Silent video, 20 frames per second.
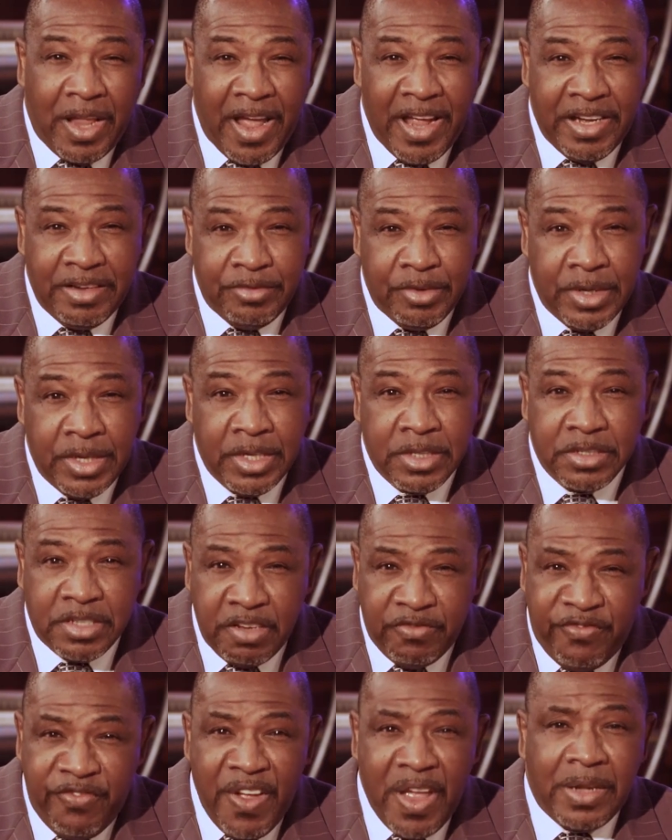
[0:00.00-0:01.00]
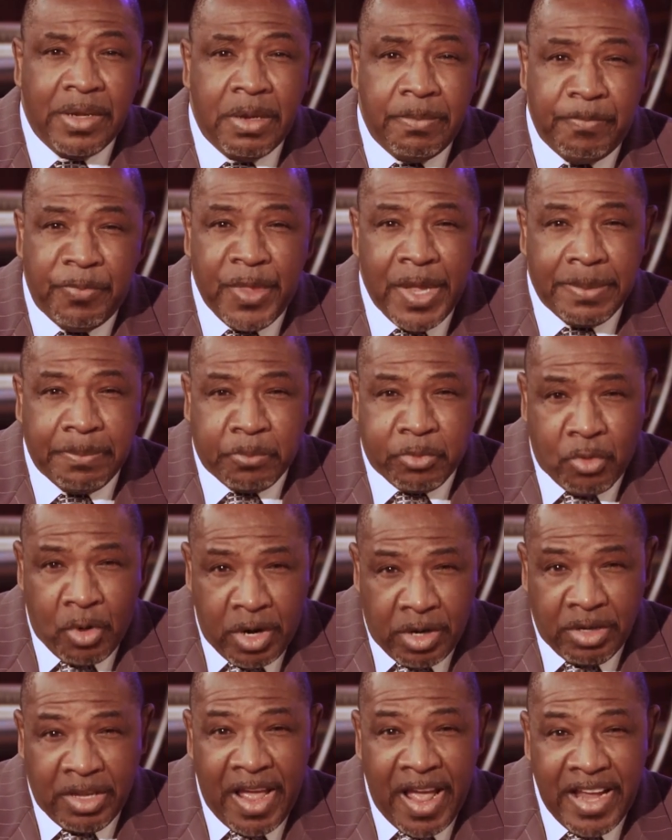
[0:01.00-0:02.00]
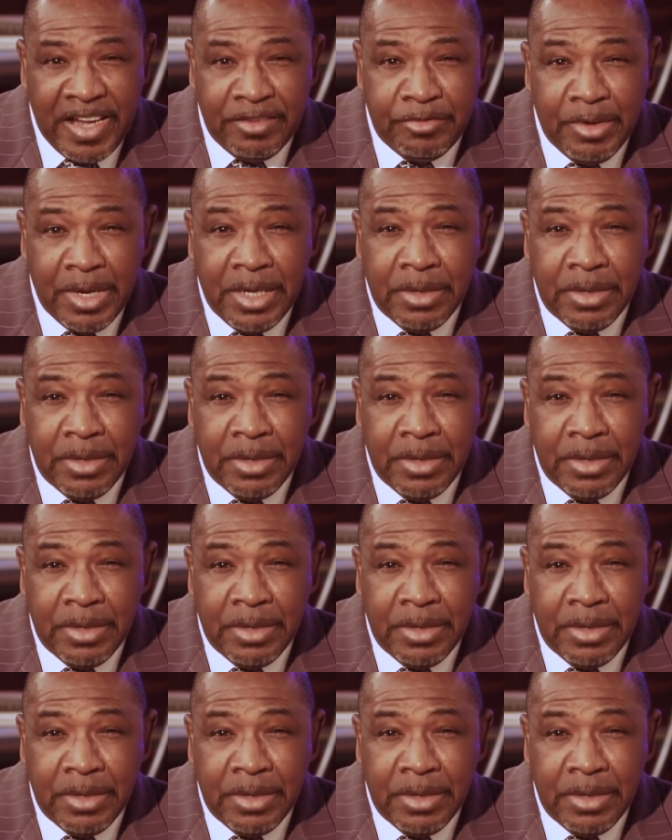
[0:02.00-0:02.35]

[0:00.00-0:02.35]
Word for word: life. Develop that prayer life.